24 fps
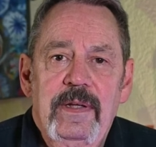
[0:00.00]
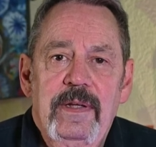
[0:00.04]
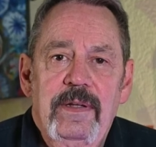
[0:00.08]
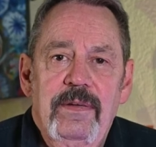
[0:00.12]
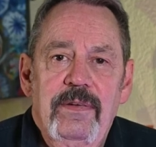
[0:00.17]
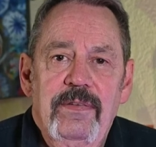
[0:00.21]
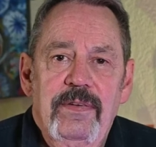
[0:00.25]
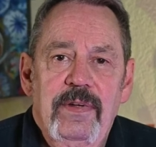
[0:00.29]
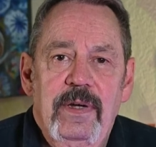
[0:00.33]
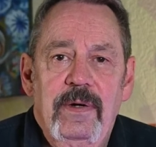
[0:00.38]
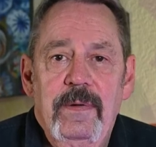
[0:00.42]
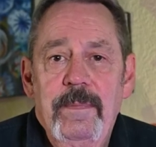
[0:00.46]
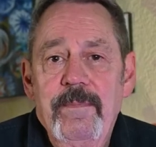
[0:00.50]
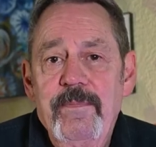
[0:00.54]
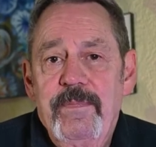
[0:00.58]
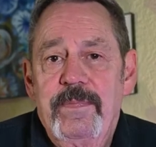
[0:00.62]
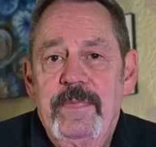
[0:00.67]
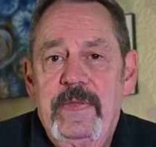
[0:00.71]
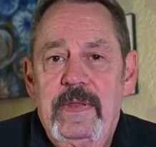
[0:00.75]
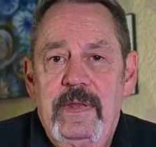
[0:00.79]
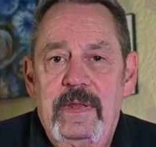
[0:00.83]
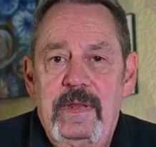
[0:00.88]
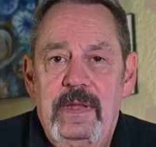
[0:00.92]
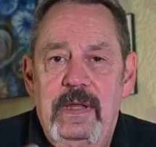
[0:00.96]
So
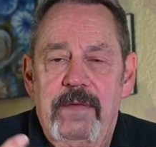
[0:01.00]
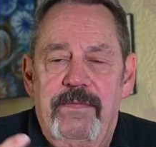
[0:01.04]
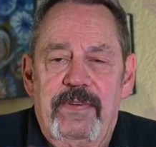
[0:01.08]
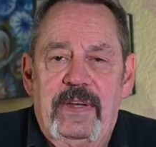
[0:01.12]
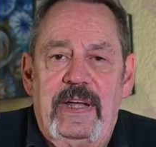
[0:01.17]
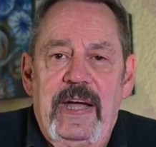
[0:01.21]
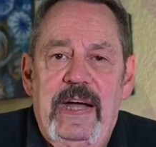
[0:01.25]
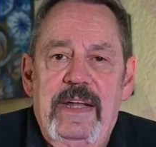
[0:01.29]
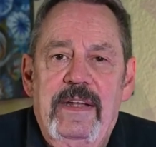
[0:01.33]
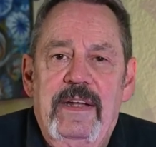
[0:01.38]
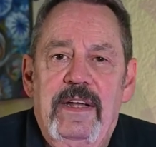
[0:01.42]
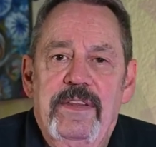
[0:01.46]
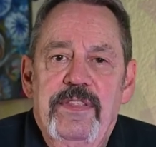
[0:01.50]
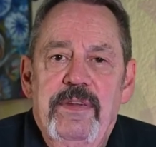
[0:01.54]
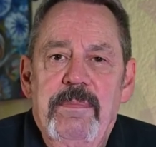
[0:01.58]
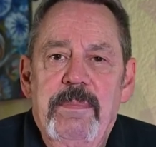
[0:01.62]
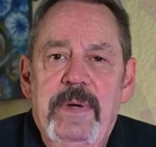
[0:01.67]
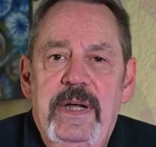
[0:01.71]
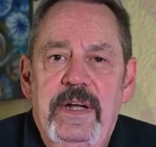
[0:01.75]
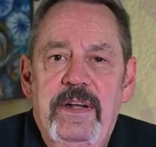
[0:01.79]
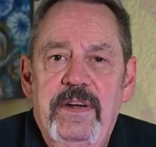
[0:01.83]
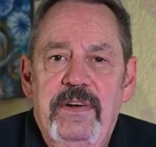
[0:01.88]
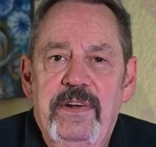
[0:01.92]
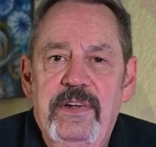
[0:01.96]
if you got nothing
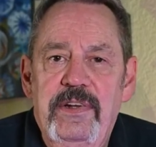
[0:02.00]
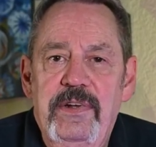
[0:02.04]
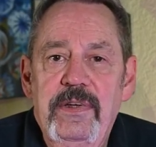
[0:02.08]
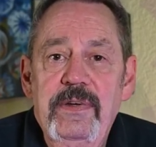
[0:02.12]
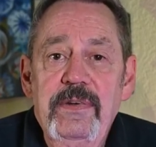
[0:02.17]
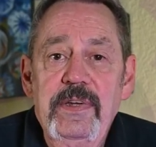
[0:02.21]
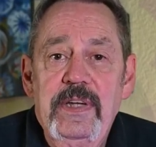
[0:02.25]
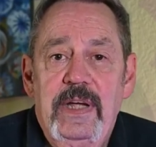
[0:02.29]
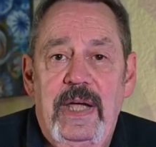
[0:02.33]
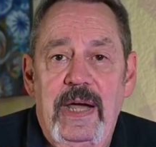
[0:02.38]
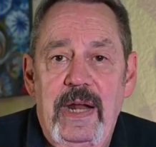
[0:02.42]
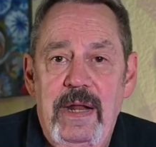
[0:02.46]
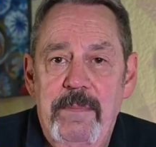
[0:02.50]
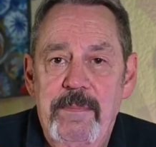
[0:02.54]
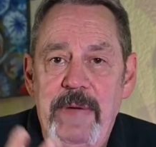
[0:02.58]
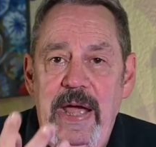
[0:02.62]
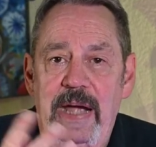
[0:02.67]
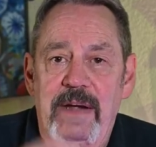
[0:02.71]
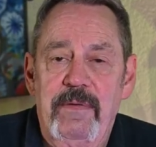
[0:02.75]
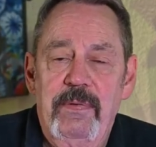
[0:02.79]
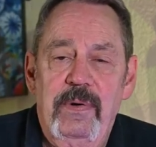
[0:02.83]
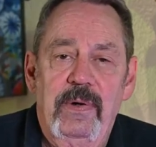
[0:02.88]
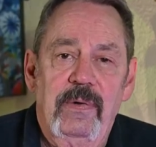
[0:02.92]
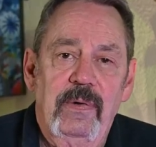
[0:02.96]
better to do, you got a
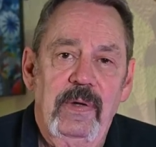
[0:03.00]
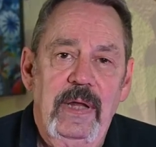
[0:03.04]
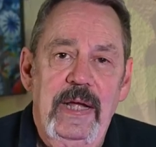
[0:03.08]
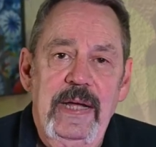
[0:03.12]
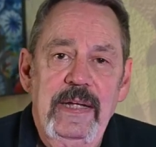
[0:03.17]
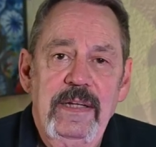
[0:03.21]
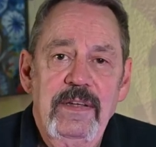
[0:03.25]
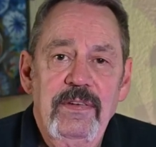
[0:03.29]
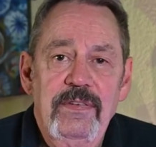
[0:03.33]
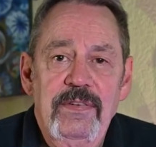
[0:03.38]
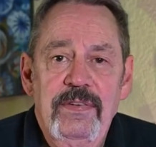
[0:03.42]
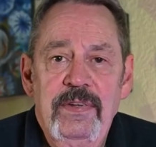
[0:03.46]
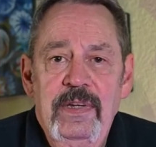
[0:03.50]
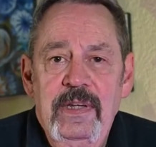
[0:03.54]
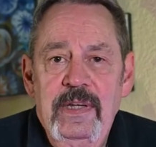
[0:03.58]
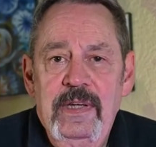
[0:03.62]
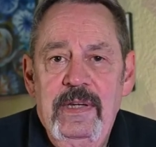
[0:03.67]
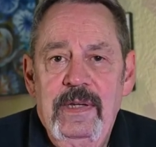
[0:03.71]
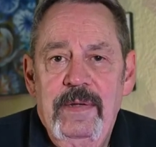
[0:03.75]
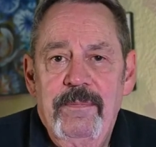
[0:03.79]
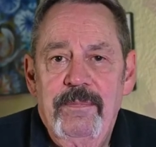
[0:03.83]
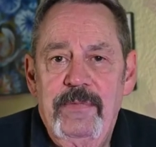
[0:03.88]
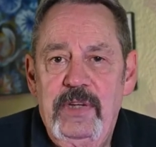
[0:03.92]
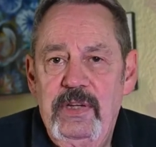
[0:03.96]
macro lens,
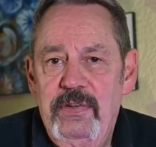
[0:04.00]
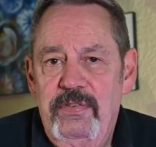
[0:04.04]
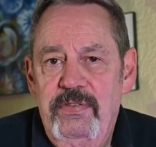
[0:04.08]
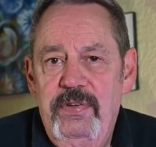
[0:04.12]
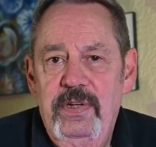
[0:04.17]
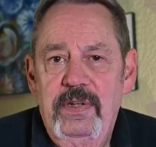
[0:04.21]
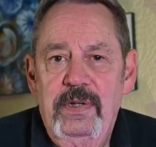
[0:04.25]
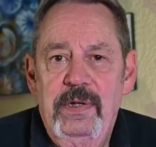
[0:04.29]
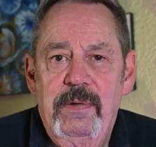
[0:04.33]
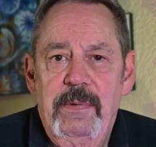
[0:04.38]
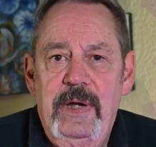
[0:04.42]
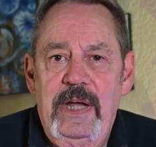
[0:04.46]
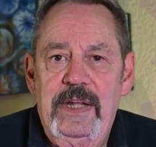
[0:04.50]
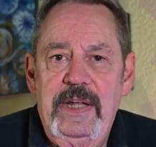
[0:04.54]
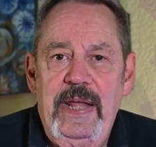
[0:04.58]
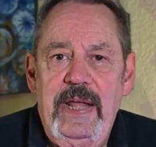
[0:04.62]
you're sitting around